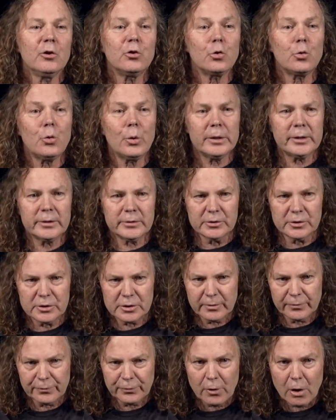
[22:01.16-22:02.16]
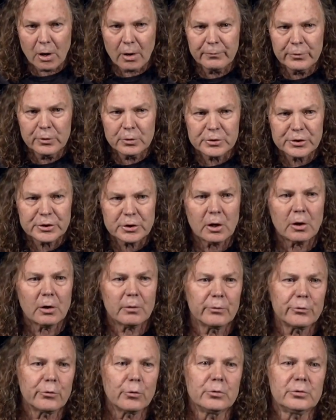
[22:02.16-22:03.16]
twins of
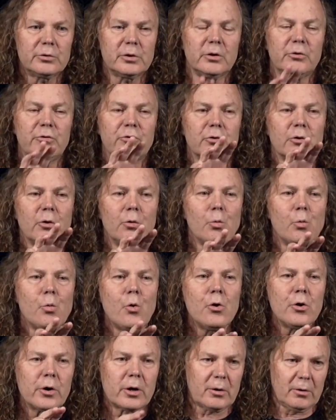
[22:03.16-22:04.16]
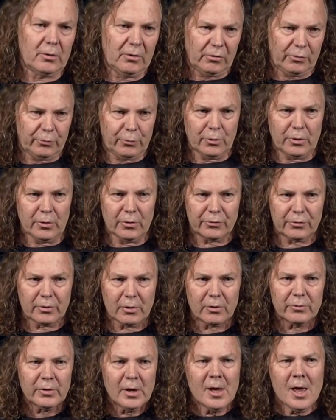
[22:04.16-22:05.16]
yourselves, or digital workers for
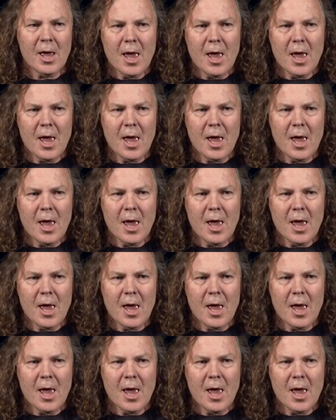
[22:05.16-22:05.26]
yourself.